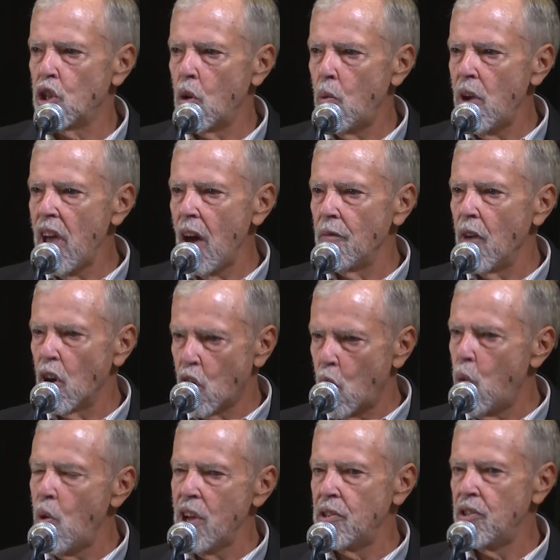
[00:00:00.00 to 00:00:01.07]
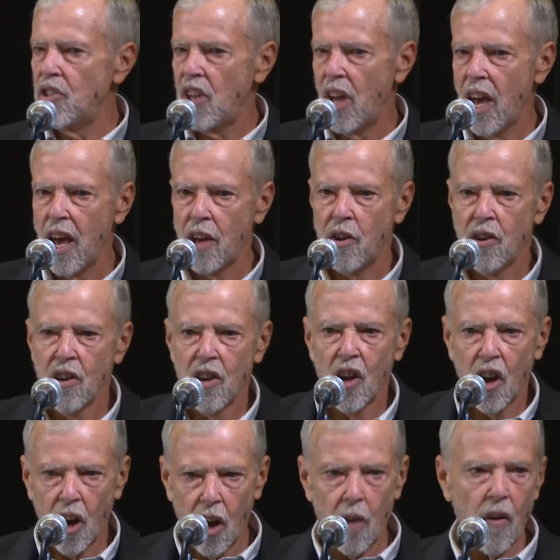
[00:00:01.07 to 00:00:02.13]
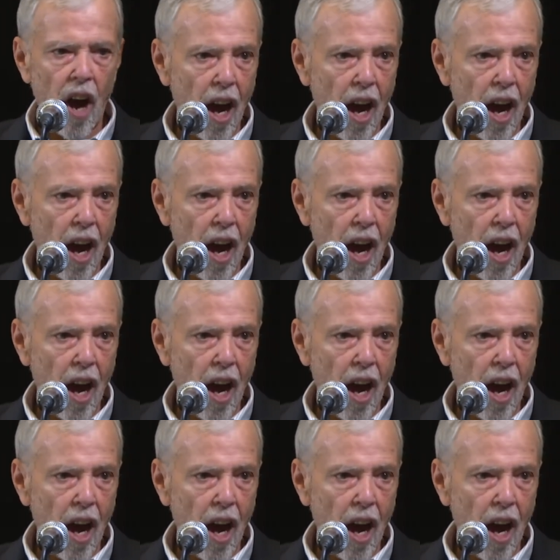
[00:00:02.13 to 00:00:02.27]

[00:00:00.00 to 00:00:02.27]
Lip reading: So we have a quintet of,